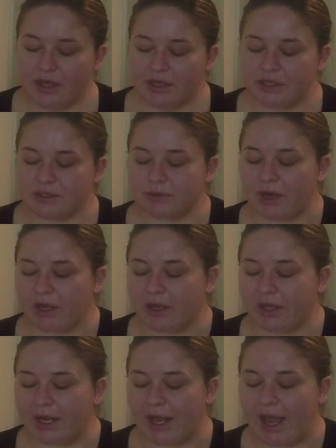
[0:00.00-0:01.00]
is we're
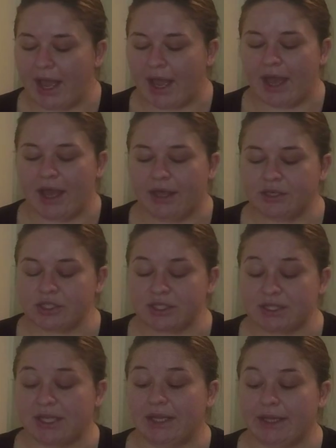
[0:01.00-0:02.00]
going to add
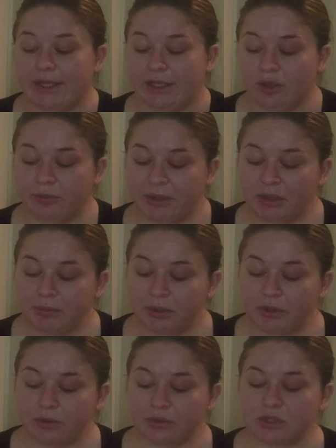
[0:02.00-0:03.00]
just a little bit of
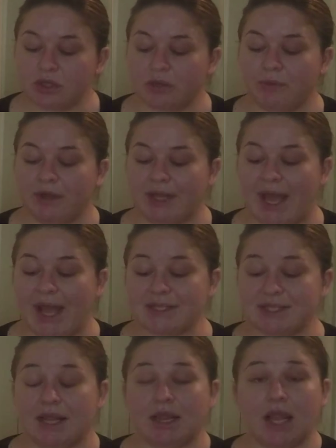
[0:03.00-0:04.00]
blue to the one that has
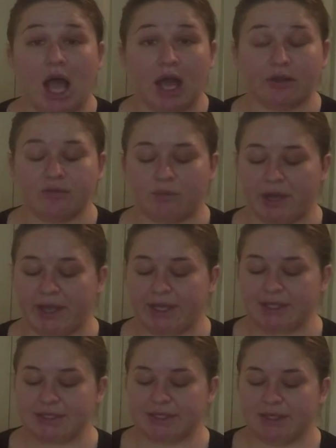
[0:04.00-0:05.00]
a lot of
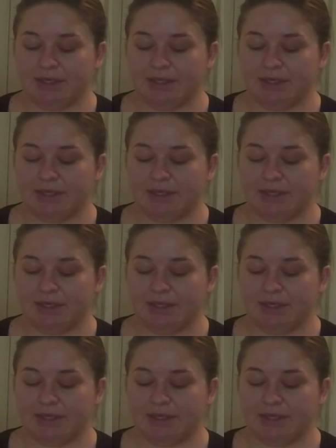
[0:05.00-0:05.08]
white,